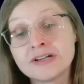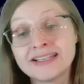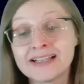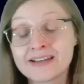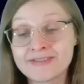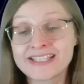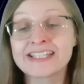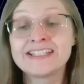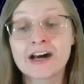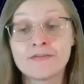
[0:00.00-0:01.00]
and
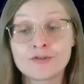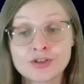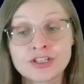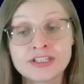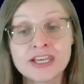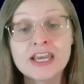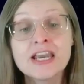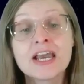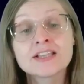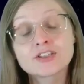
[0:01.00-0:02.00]
linguistic diversity
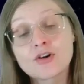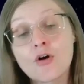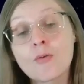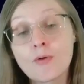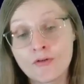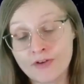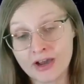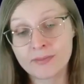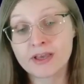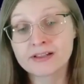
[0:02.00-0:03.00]
and scope of
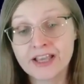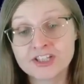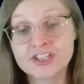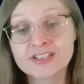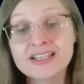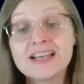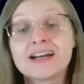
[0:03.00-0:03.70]
ACME collections,